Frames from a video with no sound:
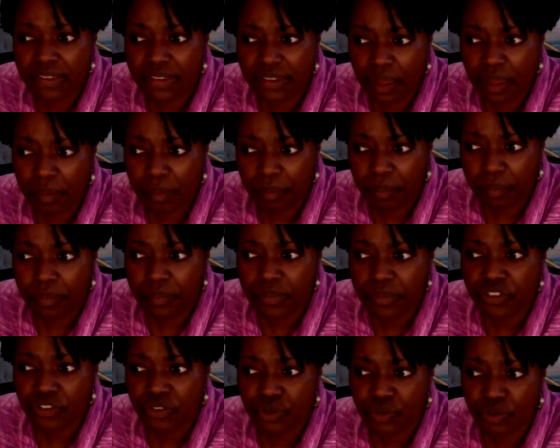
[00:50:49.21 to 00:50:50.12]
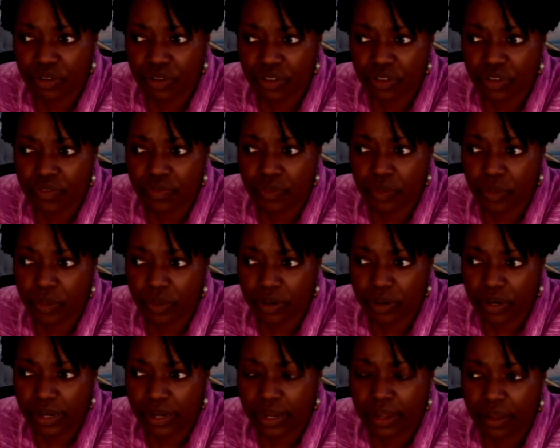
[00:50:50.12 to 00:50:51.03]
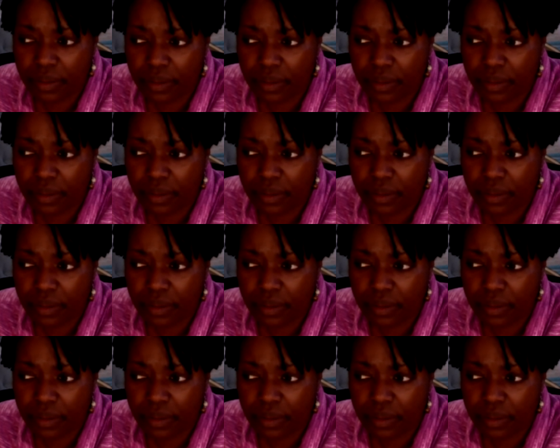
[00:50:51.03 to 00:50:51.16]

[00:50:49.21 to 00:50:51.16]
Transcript: some students for